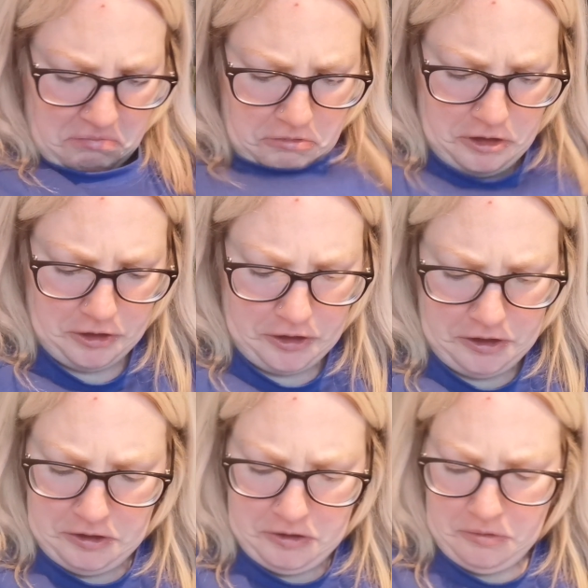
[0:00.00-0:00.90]
What is
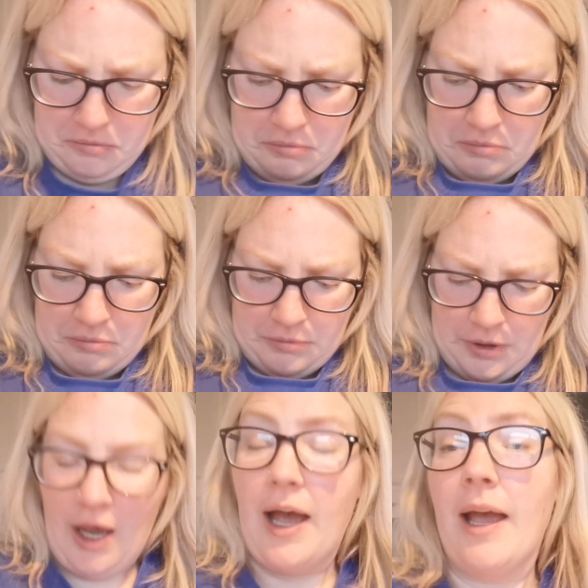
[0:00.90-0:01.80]
that?
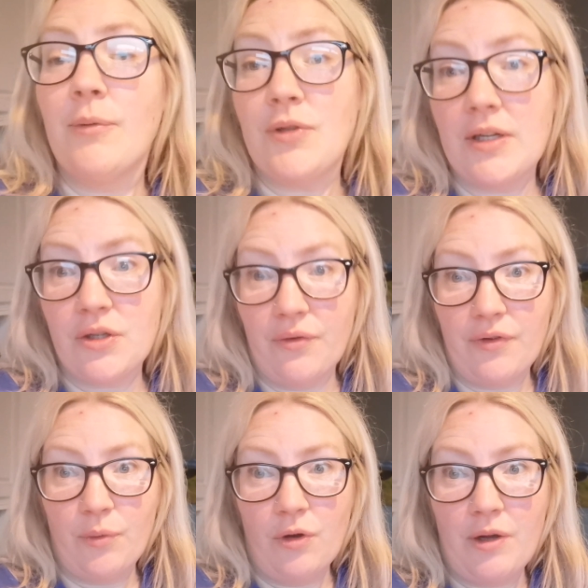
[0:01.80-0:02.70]
I am dressed to go
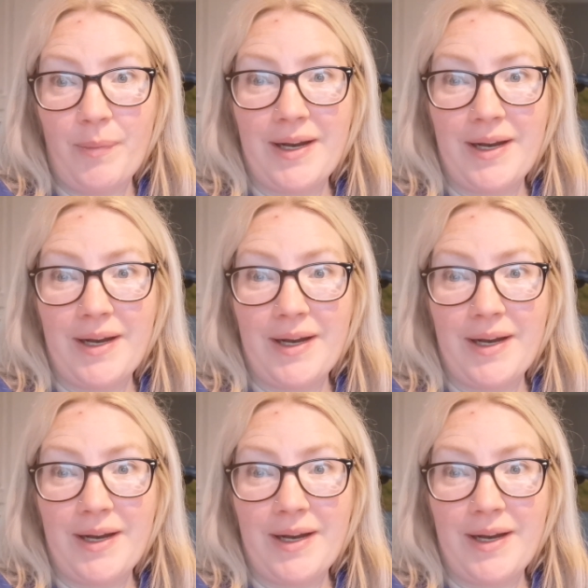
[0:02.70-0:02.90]
for a walk,